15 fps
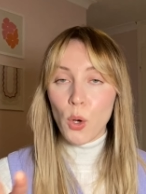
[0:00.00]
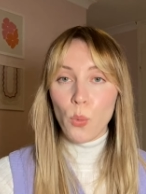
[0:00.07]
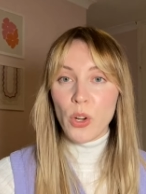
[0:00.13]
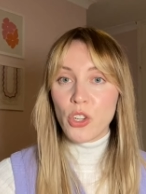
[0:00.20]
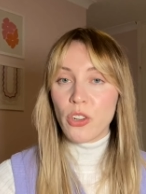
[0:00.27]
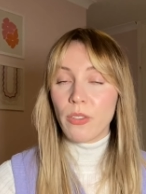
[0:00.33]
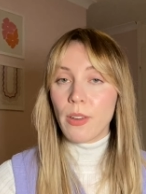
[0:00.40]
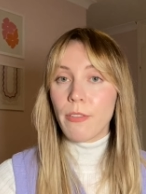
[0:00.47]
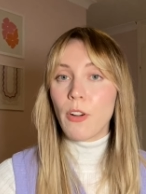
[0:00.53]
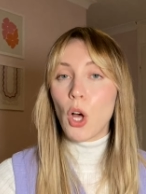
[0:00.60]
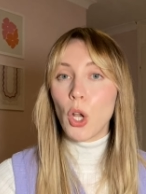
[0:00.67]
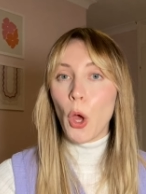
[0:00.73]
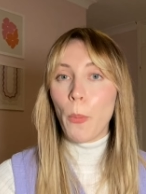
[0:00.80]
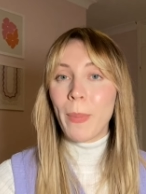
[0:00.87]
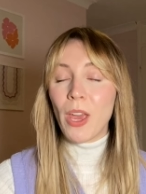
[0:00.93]
which if you
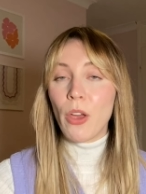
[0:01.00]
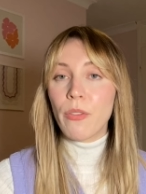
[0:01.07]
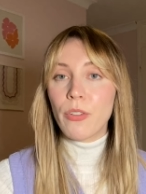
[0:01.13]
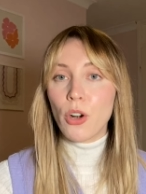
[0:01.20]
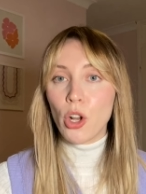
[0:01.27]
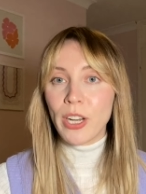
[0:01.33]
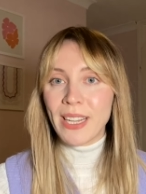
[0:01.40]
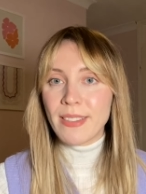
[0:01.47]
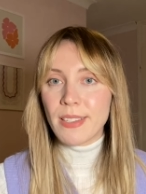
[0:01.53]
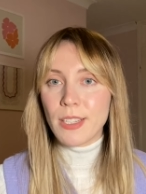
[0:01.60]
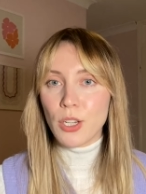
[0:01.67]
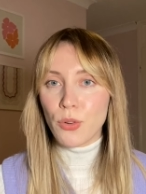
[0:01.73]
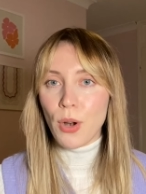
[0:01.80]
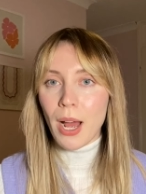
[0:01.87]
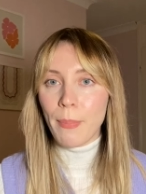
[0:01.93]
follow me over on
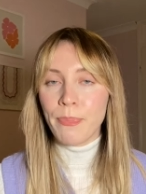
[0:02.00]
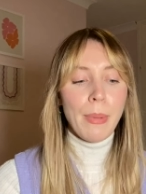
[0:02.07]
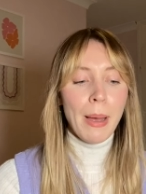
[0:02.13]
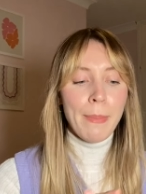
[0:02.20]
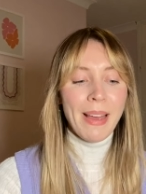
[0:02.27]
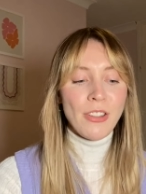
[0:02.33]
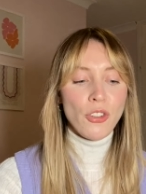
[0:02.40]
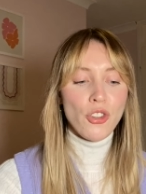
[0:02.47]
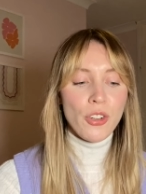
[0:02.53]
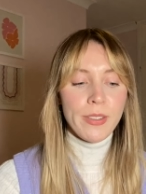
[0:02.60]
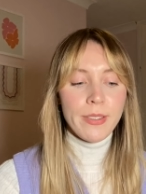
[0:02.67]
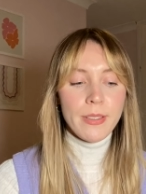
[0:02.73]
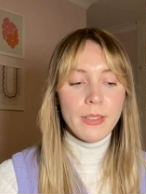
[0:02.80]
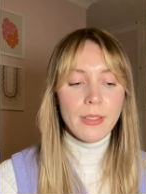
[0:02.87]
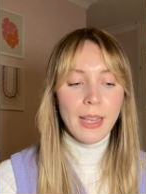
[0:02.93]
Instagram, I
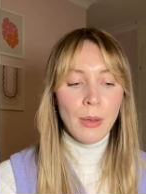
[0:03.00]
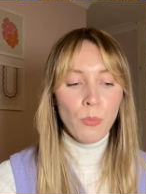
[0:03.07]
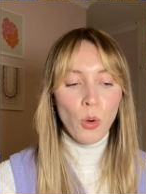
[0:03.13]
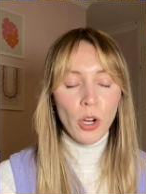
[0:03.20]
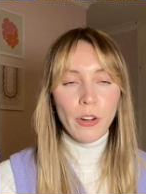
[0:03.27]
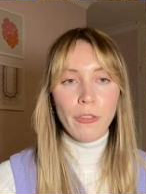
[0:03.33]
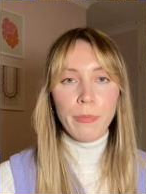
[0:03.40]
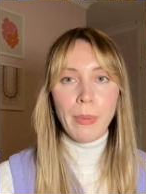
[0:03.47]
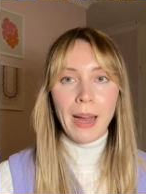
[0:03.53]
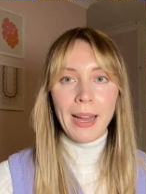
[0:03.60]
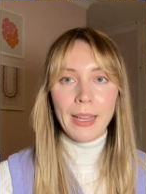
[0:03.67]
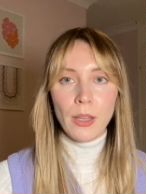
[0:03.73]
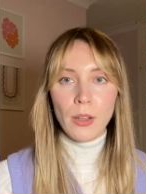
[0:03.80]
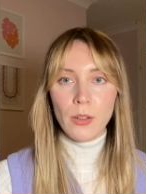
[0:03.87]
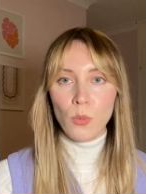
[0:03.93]
mentioned in one of
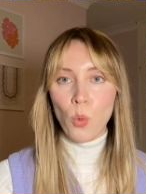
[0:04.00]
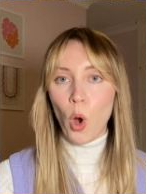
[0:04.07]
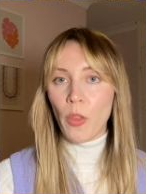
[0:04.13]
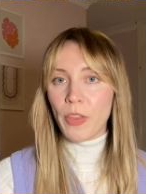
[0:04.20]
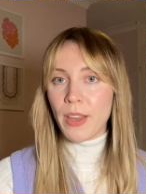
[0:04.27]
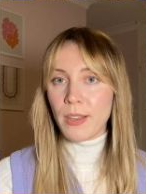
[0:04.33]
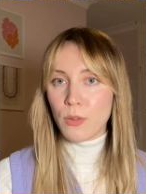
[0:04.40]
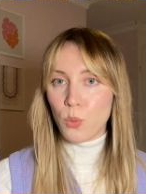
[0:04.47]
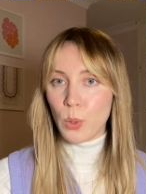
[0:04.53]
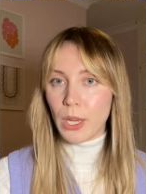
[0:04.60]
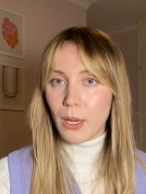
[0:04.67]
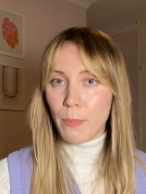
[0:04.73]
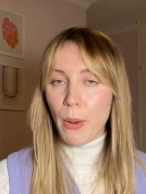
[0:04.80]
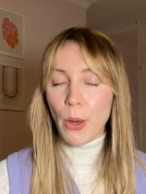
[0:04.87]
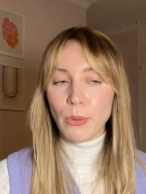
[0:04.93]
my What This
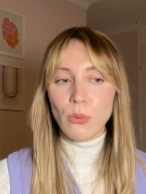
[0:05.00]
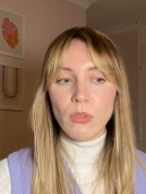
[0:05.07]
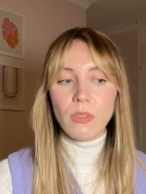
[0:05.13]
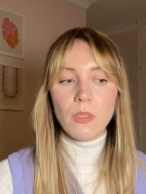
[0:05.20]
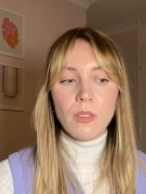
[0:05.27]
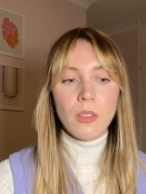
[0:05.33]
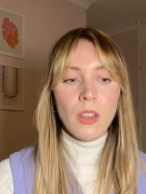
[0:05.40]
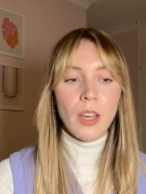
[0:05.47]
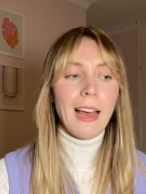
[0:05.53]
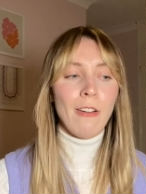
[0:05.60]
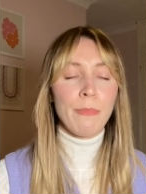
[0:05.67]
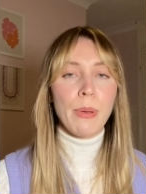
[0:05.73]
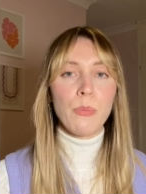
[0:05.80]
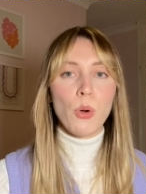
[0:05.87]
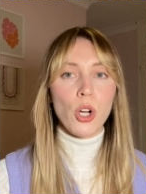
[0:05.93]
Week posts that
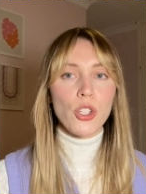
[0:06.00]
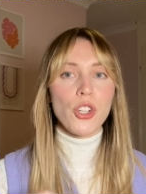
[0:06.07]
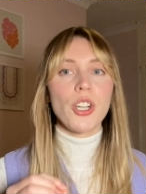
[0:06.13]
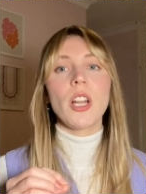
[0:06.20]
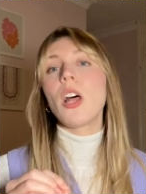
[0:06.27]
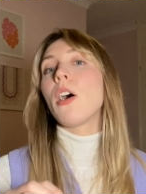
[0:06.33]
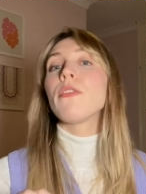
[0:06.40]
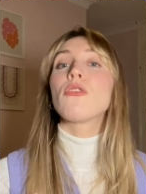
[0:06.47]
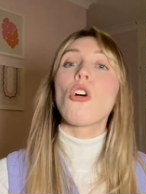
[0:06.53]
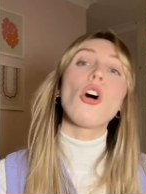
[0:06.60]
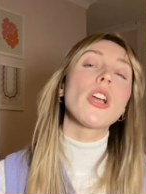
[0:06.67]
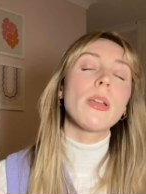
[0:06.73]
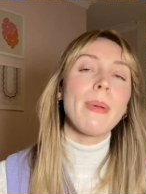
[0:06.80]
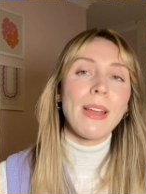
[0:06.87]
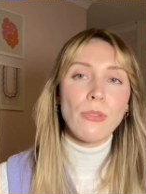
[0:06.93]
I've been watching a lot of
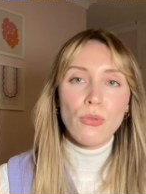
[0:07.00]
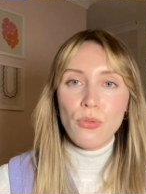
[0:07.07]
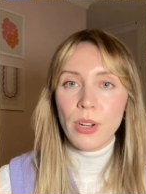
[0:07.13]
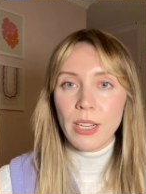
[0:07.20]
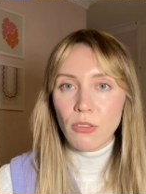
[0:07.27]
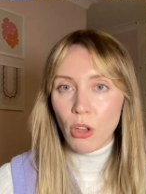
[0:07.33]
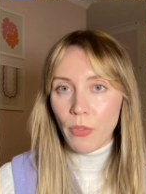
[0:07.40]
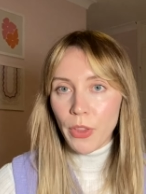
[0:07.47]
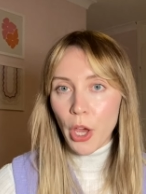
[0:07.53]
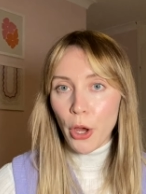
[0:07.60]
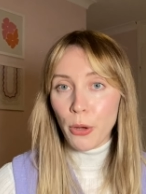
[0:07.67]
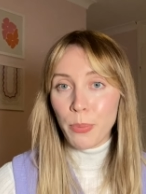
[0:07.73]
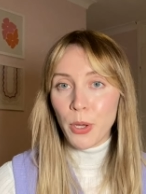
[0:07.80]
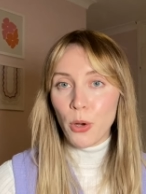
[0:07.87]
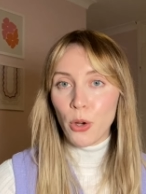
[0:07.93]
documentaries on the
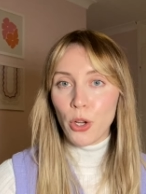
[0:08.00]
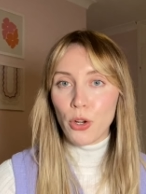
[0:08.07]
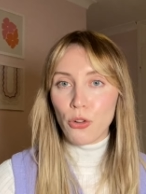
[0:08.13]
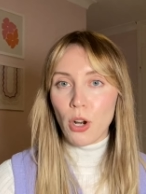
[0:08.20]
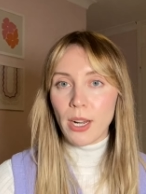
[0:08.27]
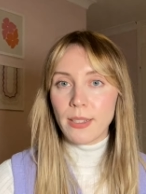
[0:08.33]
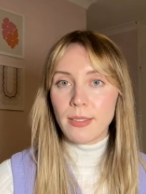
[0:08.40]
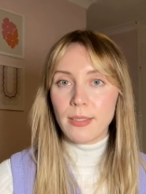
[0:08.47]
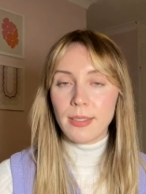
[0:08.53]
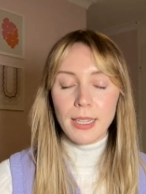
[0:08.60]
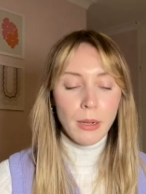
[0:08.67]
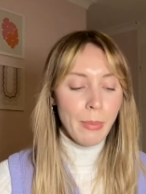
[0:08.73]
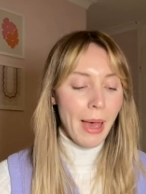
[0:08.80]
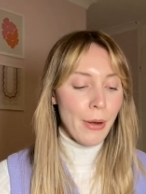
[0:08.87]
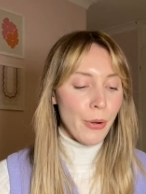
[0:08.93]
opioid crisis in
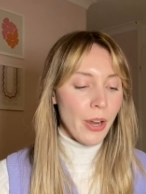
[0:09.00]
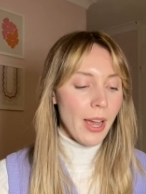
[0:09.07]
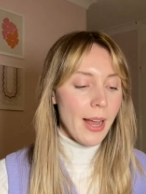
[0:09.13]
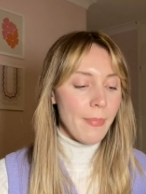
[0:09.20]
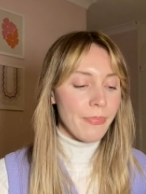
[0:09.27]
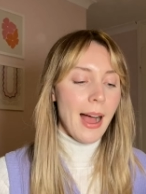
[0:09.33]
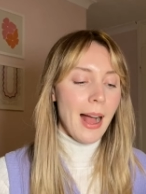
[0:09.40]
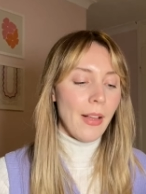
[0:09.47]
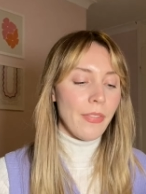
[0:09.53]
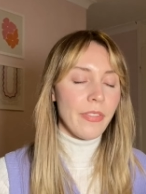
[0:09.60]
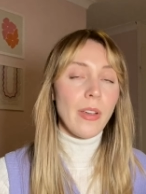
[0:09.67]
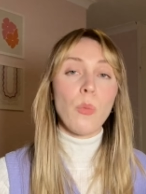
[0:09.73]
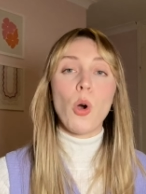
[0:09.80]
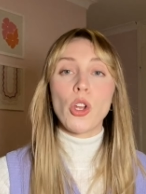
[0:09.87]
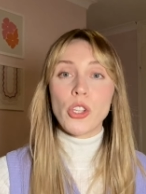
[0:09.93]
America, and
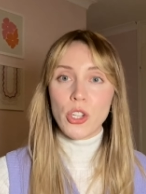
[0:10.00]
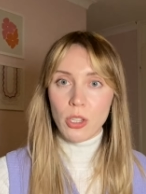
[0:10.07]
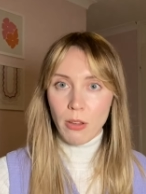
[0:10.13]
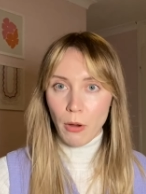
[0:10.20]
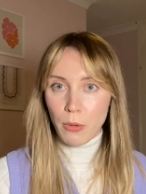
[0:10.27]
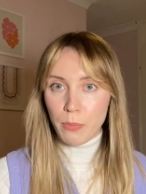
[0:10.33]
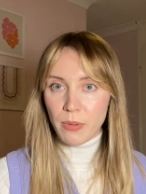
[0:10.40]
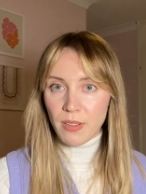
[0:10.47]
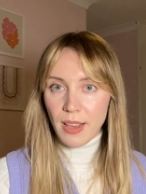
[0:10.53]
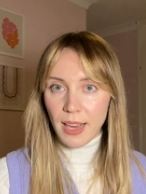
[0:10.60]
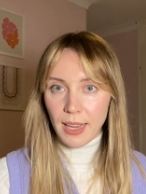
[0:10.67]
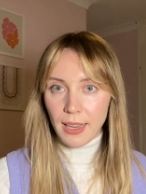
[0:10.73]
I watched Dopesick,